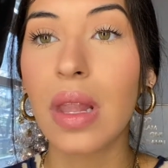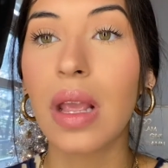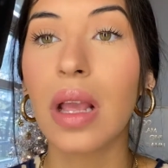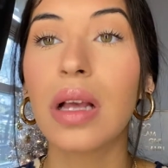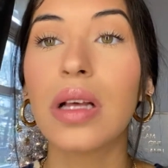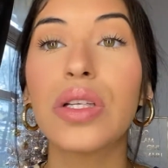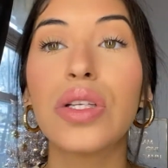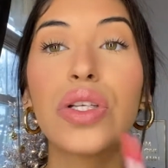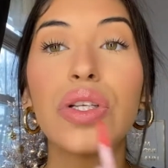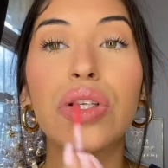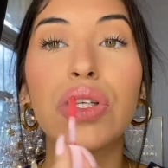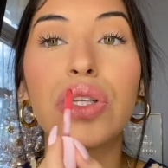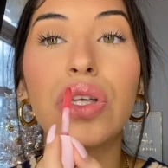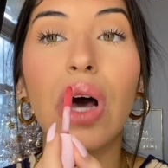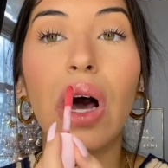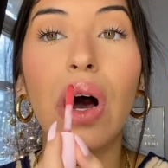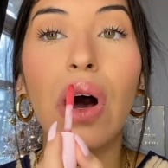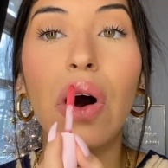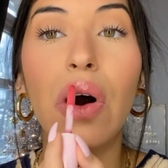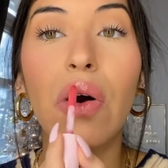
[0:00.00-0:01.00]

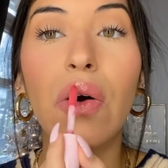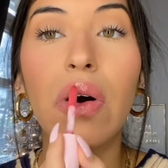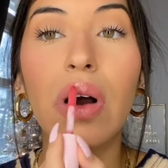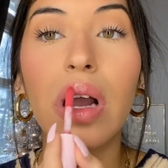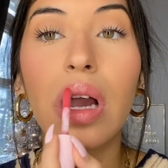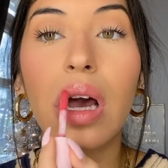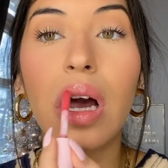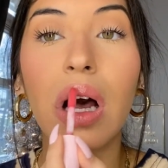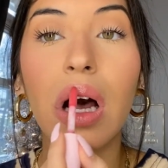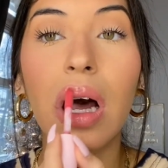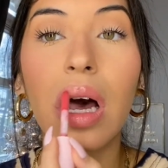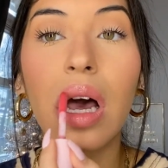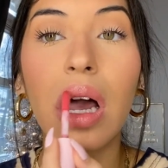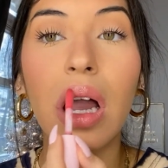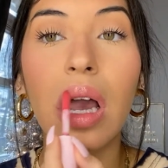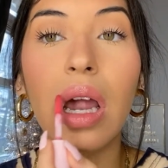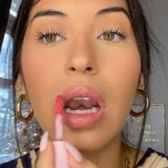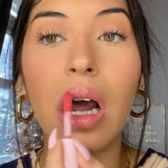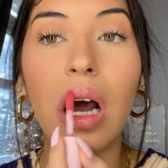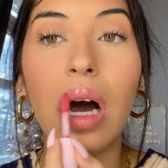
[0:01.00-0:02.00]
So
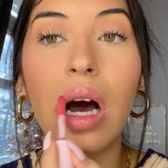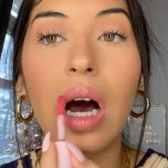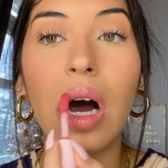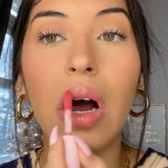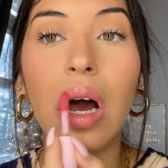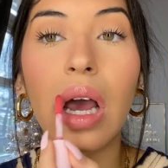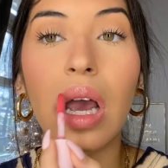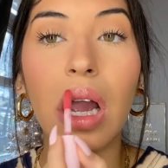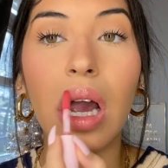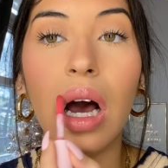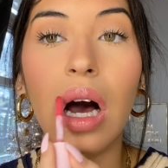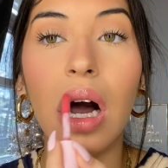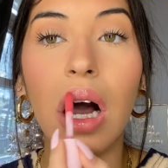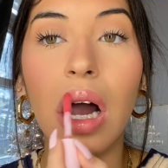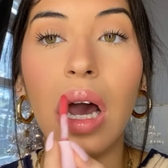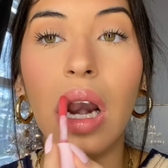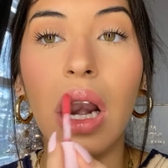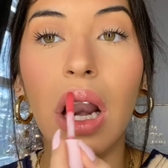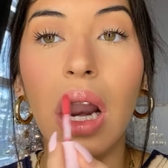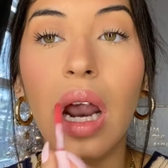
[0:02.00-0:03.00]
good. Oh my
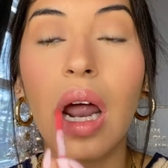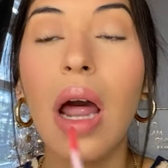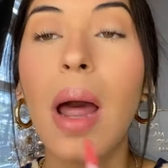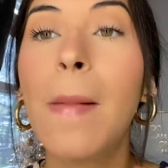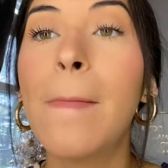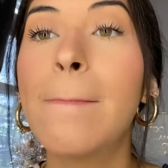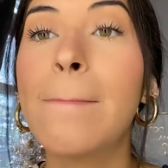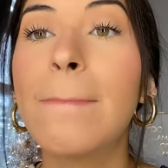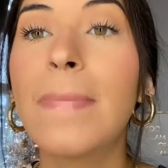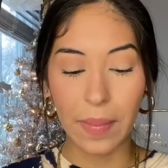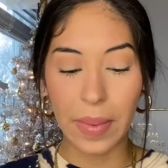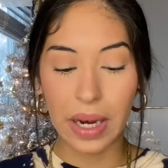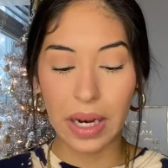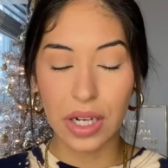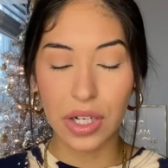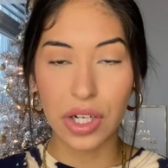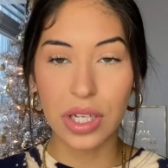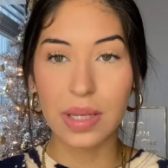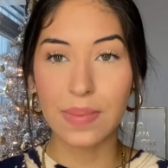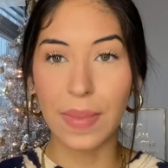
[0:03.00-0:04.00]
god. And
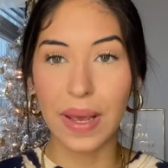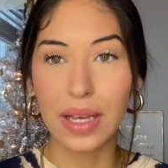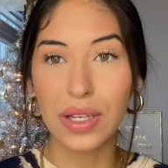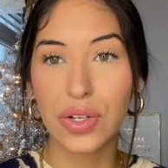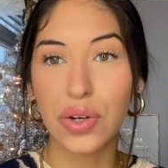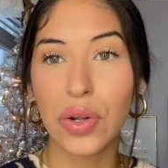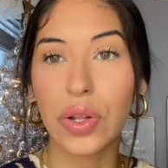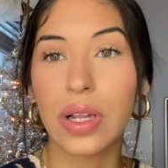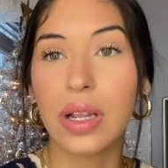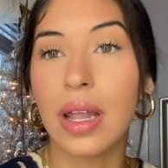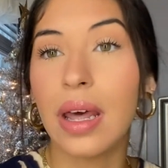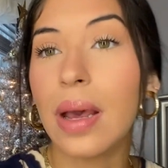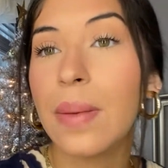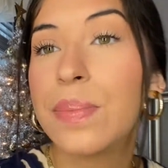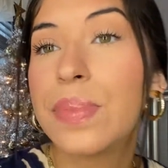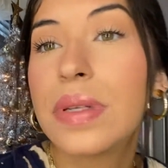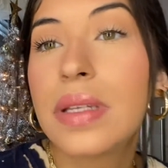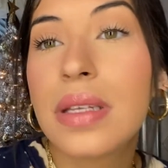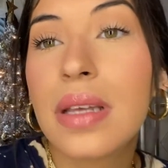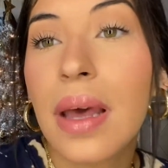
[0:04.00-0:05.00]
it just makes your
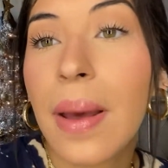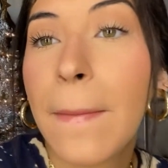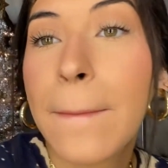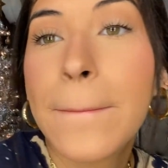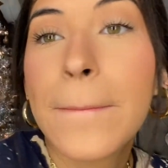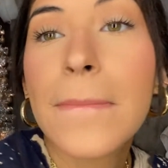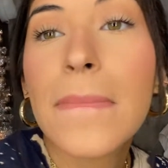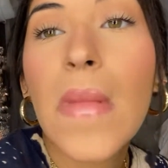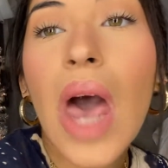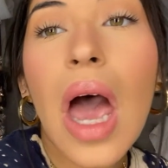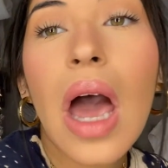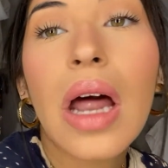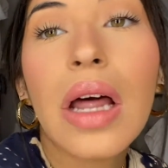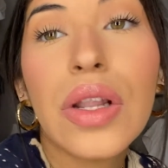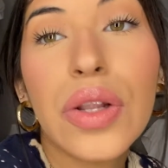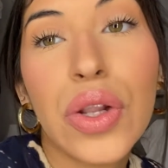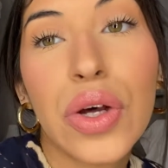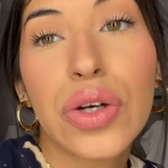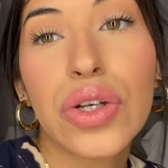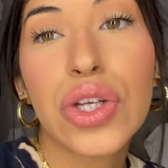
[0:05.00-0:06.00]
lips
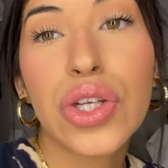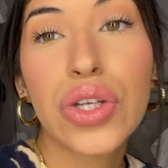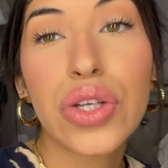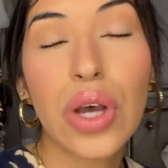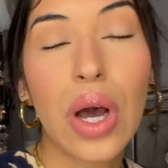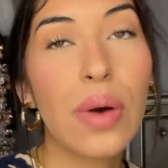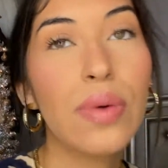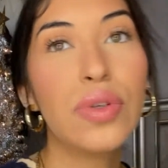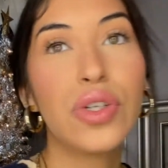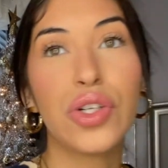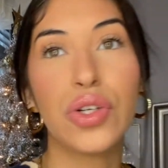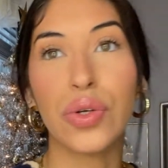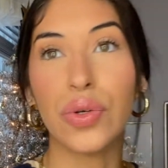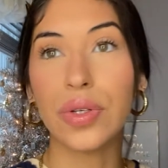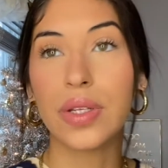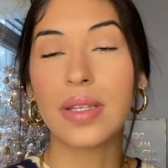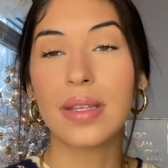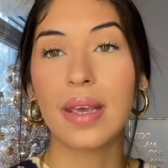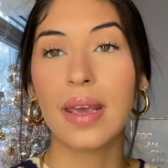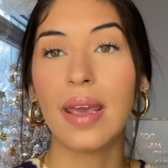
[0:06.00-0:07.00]
look so
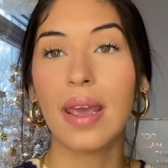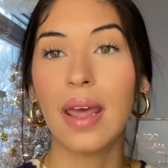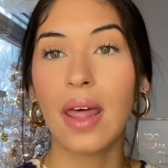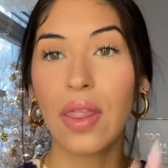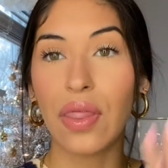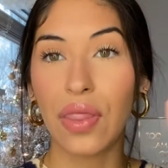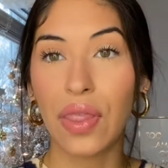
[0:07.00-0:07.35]
juicy.